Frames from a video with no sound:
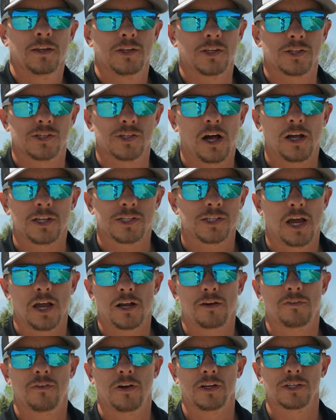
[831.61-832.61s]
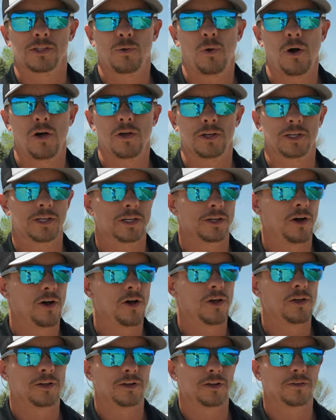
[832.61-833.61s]
does not sacrifice quality at
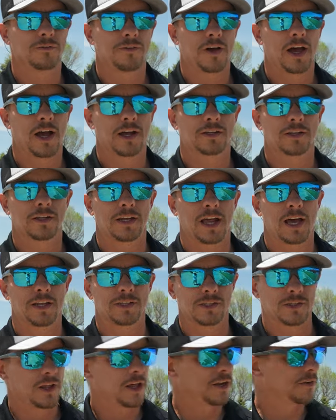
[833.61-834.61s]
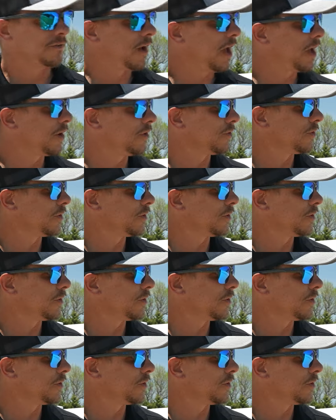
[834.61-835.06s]
all. And in fact, it adds a lot of value